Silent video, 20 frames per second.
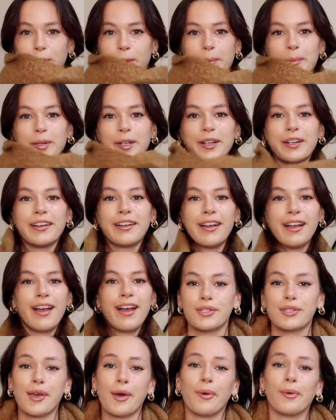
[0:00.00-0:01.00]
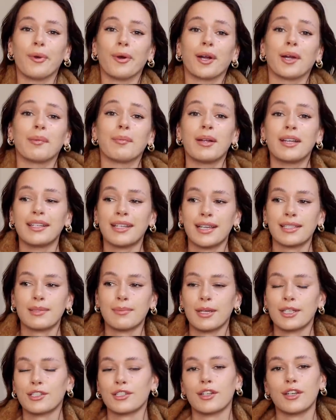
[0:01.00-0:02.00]
warmer. So warm. Not
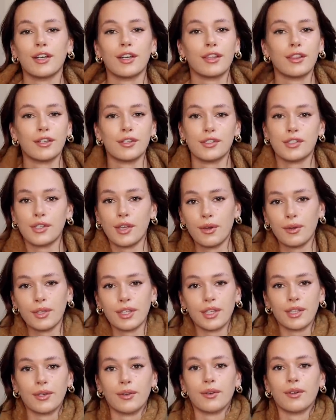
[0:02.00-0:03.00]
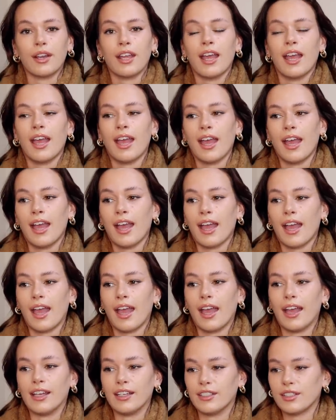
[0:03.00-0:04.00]
to mention, they're so cute.
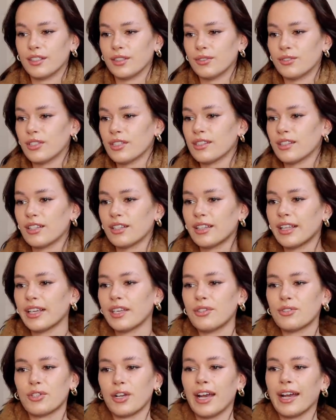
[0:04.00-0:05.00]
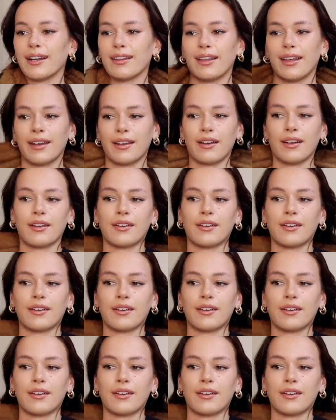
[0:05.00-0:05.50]
And you just look like you tried a lot